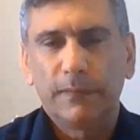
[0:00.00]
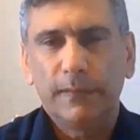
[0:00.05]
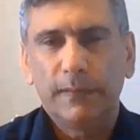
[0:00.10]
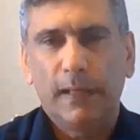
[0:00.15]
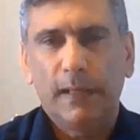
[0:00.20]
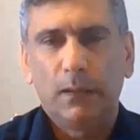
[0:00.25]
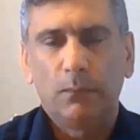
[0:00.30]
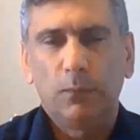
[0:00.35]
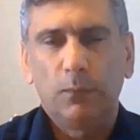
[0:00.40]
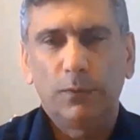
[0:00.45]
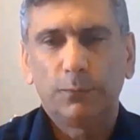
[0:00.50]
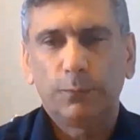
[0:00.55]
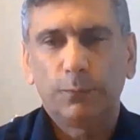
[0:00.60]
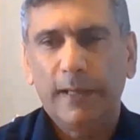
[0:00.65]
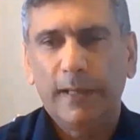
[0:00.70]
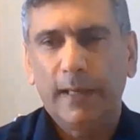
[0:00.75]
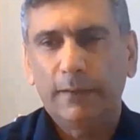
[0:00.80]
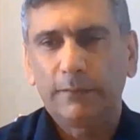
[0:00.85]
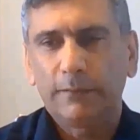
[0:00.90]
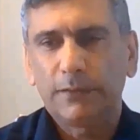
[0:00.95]
now what
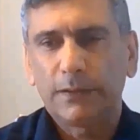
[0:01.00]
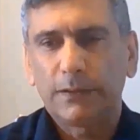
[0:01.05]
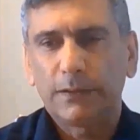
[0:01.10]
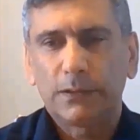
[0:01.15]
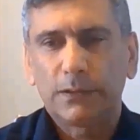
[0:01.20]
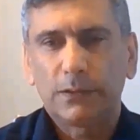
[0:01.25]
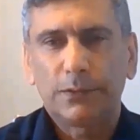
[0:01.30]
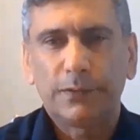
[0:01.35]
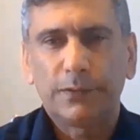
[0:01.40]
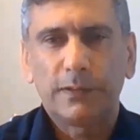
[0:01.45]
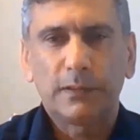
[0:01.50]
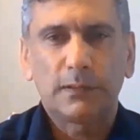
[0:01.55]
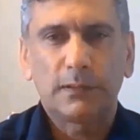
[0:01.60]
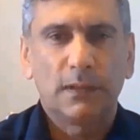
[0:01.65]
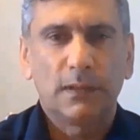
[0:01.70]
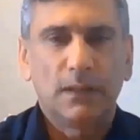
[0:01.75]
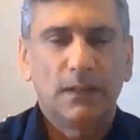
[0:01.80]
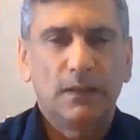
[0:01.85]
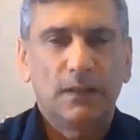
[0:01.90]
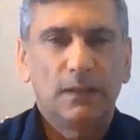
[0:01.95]
we have to consider
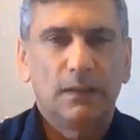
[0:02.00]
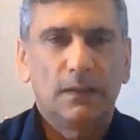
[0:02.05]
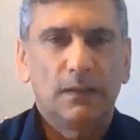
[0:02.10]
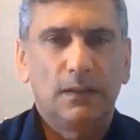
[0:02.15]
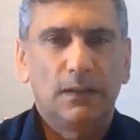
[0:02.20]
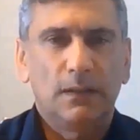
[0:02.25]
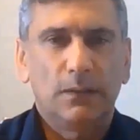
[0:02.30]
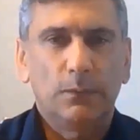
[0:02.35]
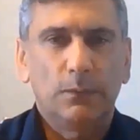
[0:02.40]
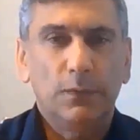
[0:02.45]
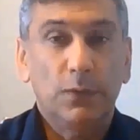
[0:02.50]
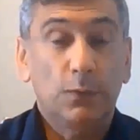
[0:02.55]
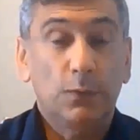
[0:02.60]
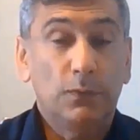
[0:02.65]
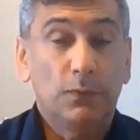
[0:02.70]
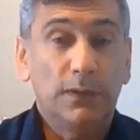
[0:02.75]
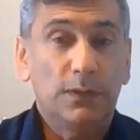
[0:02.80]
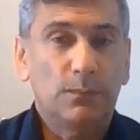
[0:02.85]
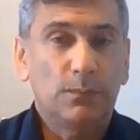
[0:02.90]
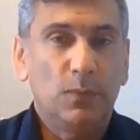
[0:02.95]
is
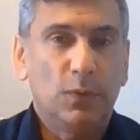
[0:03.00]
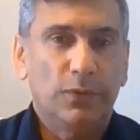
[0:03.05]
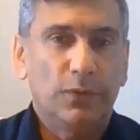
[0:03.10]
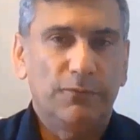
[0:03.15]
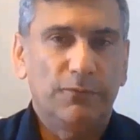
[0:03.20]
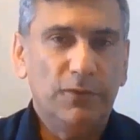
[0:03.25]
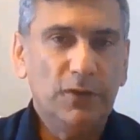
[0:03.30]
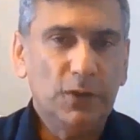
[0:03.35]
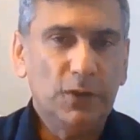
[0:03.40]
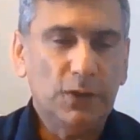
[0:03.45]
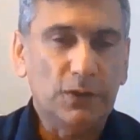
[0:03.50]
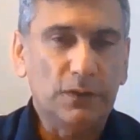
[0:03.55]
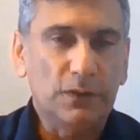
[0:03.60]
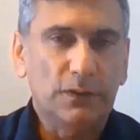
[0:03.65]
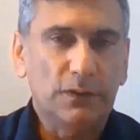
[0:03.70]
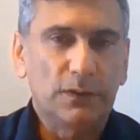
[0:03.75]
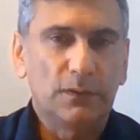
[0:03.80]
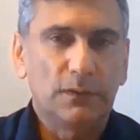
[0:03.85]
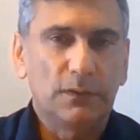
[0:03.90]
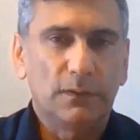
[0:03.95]
which one is more
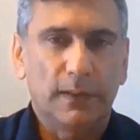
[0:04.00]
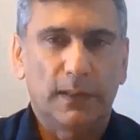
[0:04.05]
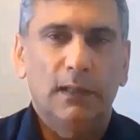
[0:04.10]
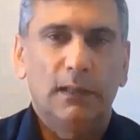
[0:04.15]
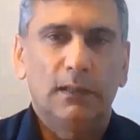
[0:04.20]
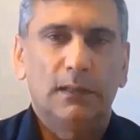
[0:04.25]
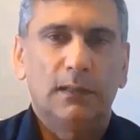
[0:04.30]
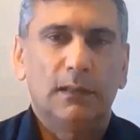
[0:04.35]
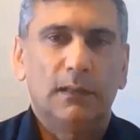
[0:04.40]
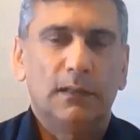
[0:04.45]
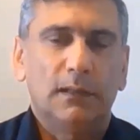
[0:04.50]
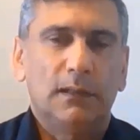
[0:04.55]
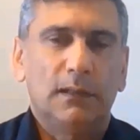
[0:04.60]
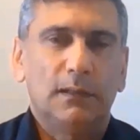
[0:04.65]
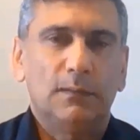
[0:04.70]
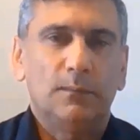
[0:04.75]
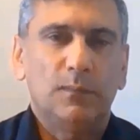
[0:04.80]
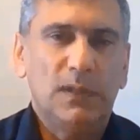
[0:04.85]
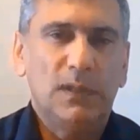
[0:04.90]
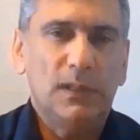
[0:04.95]
efficient
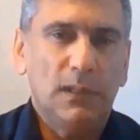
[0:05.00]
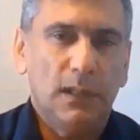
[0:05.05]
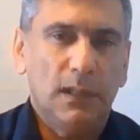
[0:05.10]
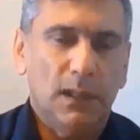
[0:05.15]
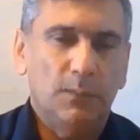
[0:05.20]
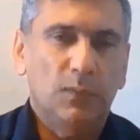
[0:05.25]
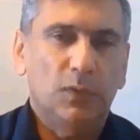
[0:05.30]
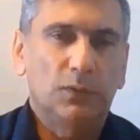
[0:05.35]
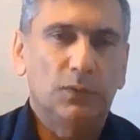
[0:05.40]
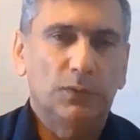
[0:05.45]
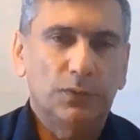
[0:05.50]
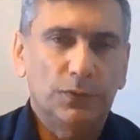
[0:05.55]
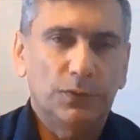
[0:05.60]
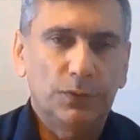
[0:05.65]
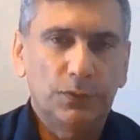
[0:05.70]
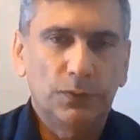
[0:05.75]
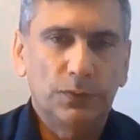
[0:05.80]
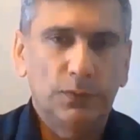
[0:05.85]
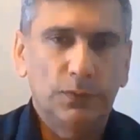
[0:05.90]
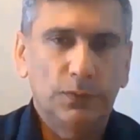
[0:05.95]
in being able
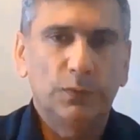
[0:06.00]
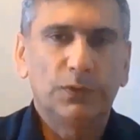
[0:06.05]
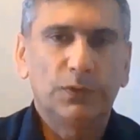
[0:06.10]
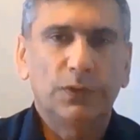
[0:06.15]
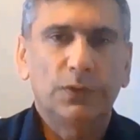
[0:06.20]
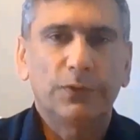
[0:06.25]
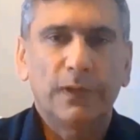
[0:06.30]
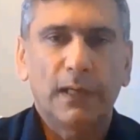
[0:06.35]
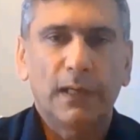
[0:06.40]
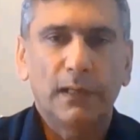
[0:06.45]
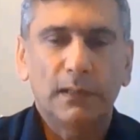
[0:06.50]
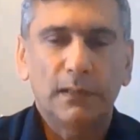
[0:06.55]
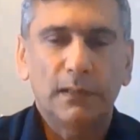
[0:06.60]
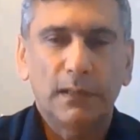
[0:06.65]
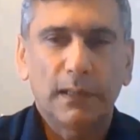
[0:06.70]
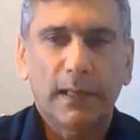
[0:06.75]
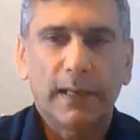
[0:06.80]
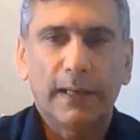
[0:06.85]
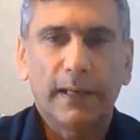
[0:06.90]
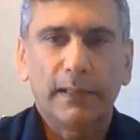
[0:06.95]
to
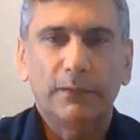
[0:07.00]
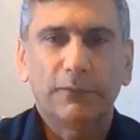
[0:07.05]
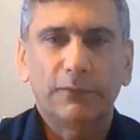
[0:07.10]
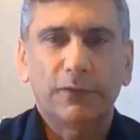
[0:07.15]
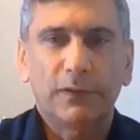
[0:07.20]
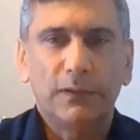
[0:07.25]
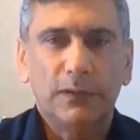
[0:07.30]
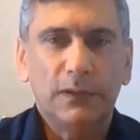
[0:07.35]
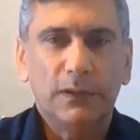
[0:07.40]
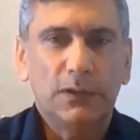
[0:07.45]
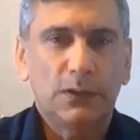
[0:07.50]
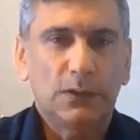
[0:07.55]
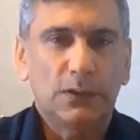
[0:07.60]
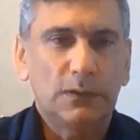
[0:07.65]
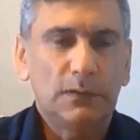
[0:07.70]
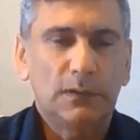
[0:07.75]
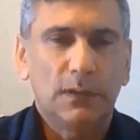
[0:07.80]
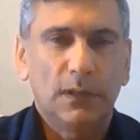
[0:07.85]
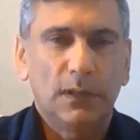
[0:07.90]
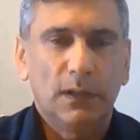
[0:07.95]
create a kind of
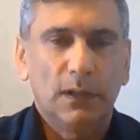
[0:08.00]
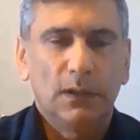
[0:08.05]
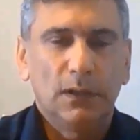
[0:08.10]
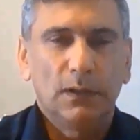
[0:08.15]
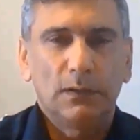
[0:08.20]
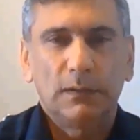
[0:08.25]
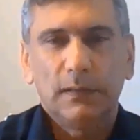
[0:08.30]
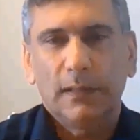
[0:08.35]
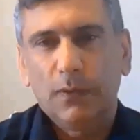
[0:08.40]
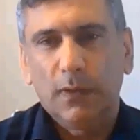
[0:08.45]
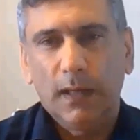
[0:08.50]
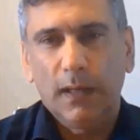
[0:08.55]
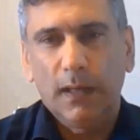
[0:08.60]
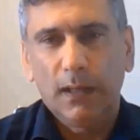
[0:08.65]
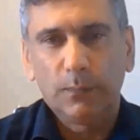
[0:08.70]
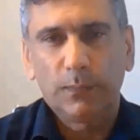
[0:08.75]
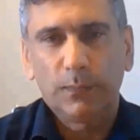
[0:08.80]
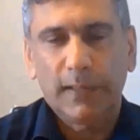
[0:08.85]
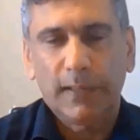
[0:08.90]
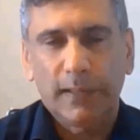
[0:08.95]
condition to
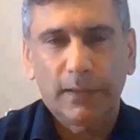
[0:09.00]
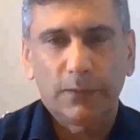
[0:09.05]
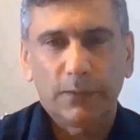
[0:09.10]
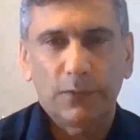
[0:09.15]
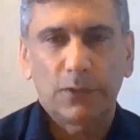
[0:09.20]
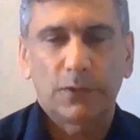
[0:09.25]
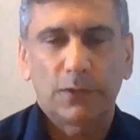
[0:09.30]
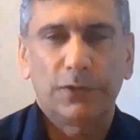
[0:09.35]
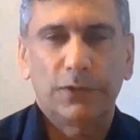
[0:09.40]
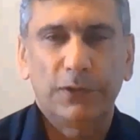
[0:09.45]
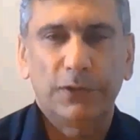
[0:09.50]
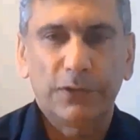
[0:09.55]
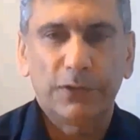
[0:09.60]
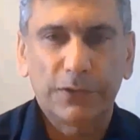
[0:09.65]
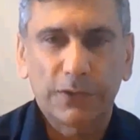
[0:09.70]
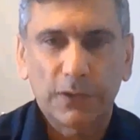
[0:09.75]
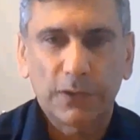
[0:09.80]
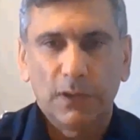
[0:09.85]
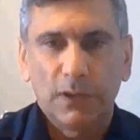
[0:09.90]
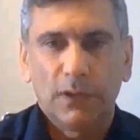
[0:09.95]
help language
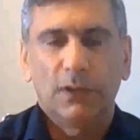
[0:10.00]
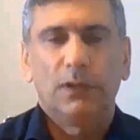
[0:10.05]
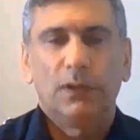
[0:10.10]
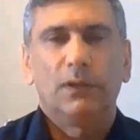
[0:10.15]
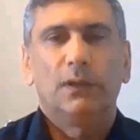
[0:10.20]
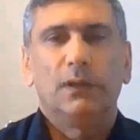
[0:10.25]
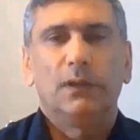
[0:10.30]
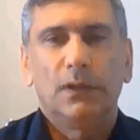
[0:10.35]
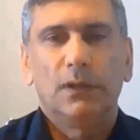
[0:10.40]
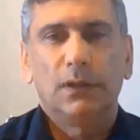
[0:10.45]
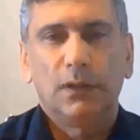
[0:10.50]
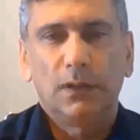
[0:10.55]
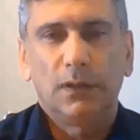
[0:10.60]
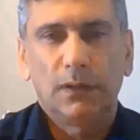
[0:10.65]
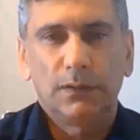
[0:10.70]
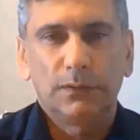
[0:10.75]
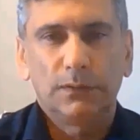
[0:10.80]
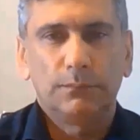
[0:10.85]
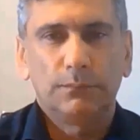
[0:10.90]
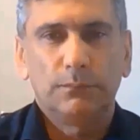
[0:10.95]
learners
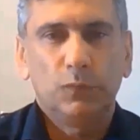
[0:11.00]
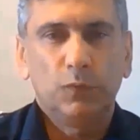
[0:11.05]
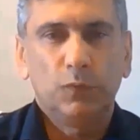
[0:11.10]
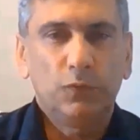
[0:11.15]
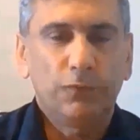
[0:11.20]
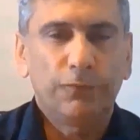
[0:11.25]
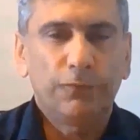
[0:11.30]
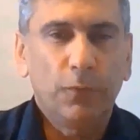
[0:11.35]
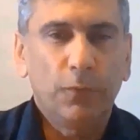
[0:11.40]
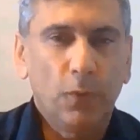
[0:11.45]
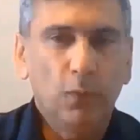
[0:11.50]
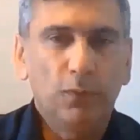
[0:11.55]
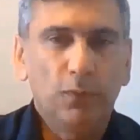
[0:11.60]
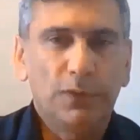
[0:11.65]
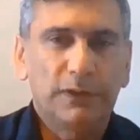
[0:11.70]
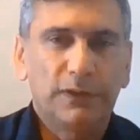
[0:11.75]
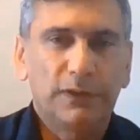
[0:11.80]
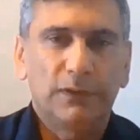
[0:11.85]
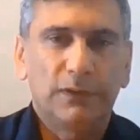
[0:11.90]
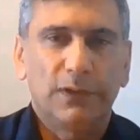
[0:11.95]
move
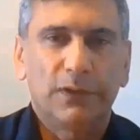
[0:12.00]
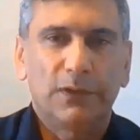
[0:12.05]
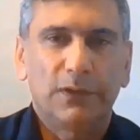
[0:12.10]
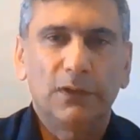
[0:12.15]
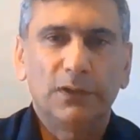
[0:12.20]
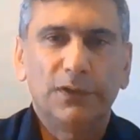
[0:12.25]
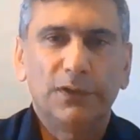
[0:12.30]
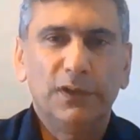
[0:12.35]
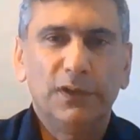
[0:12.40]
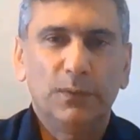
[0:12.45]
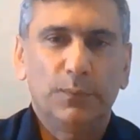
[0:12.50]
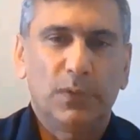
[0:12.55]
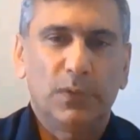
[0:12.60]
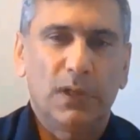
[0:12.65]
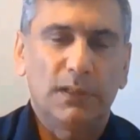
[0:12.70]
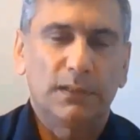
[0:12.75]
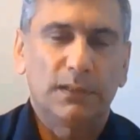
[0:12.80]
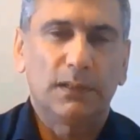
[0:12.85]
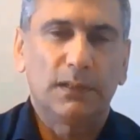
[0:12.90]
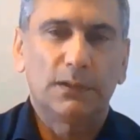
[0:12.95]
forward in their learning
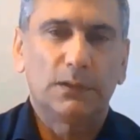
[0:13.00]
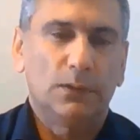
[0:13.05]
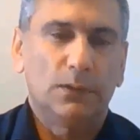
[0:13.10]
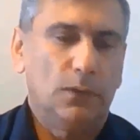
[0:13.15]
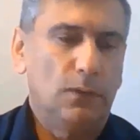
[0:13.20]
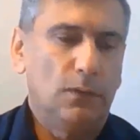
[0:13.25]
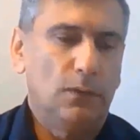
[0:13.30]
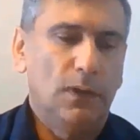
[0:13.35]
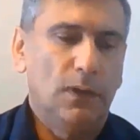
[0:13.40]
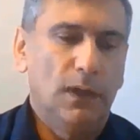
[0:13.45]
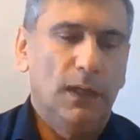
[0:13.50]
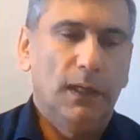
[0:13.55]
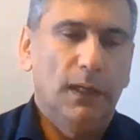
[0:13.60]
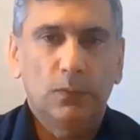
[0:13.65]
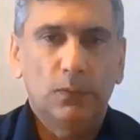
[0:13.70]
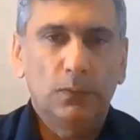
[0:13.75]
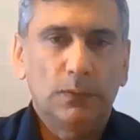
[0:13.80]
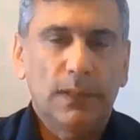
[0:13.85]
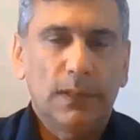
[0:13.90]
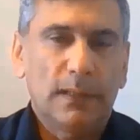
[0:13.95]
process. So
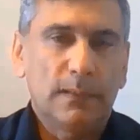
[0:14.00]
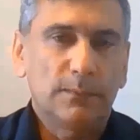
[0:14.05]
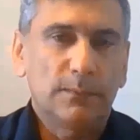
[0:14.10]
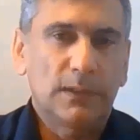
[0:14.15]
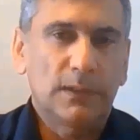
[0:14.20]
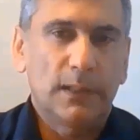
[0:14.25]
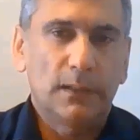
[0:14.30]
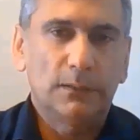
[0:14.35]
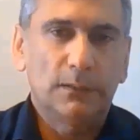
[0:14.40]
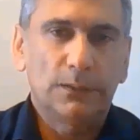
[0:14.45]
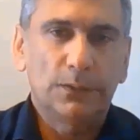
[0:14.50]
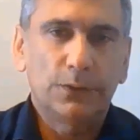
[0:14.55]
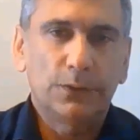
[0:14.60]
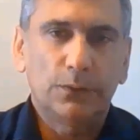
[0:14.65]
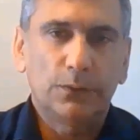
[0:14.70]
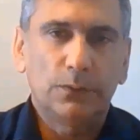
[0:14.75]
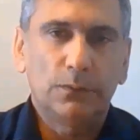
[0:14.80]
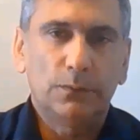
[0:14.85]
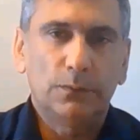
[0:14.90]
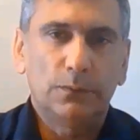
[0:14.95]
it all comes
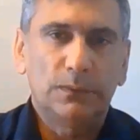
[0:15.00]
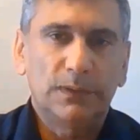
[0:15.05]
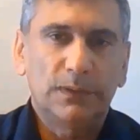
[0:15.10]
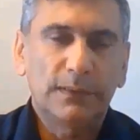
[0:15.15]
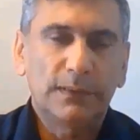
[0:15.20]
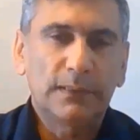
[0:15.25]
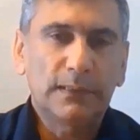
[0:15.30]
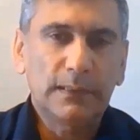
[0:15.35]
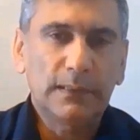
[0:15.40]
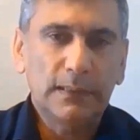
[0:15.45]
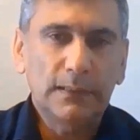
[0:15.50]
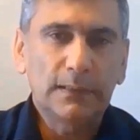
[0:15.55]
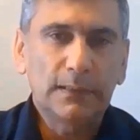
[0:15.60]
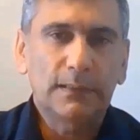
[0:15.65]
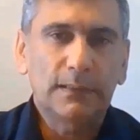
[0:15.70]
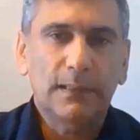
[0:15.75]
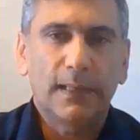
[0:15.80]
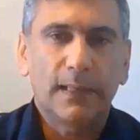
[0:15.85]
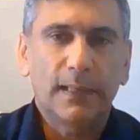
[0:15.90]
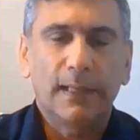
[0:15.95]
down to the
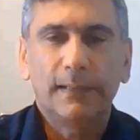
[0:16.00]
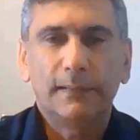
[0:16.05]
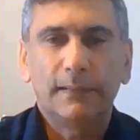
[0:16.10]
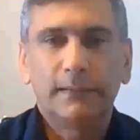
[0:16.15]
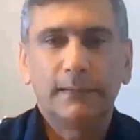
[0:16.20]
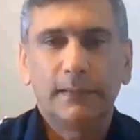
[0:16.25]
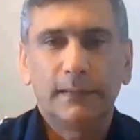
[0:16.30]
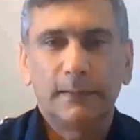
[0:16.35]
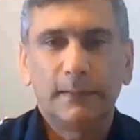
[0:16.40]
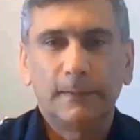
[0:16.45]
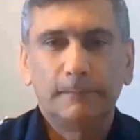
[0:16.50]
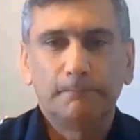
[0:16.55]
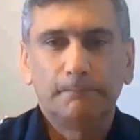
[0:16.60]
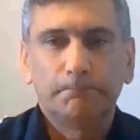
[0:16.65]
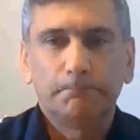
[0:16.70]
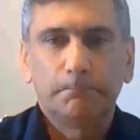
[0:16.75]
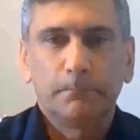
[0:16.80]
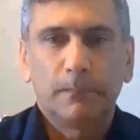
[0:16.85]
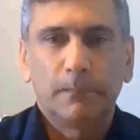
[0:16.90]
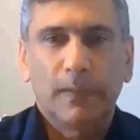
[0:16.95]
skills and
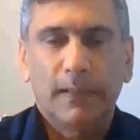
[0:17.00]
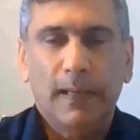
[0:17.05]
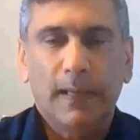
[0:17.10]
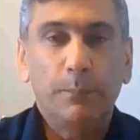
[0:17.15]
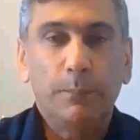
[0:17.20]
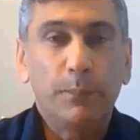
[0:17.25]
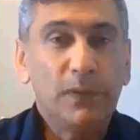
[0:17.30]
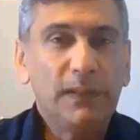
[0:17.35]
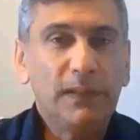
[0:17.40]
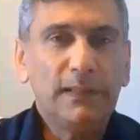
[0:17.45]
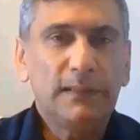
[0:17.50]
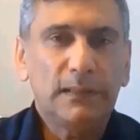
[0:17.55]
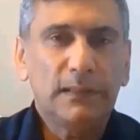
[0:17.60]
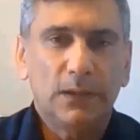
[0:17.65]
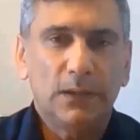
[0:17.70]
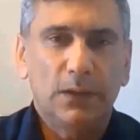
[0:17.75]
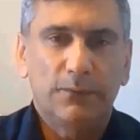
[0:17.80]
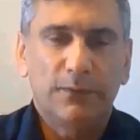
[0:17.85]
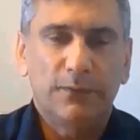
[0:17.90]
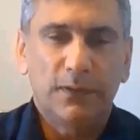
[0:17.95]

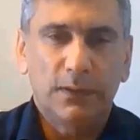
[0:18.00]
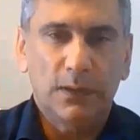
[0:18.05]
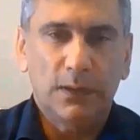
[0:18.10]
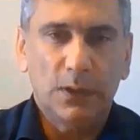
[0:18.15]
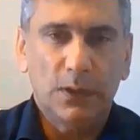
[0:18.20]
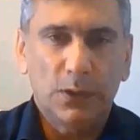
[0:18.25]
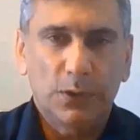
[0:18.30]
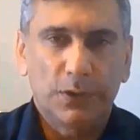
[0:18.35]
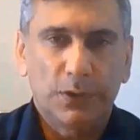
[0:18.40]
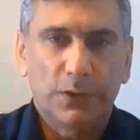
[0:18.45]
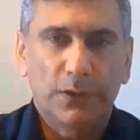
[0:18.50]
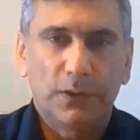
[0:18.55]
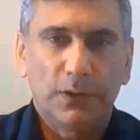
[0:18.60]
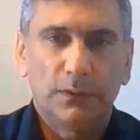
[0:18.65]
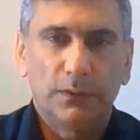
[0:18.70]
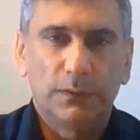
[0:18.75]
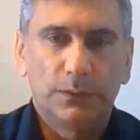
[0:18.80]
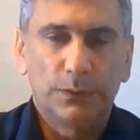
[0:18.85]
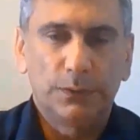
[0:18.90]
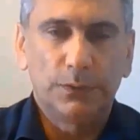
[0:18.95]
ability of the
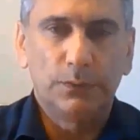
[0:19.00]
teacher.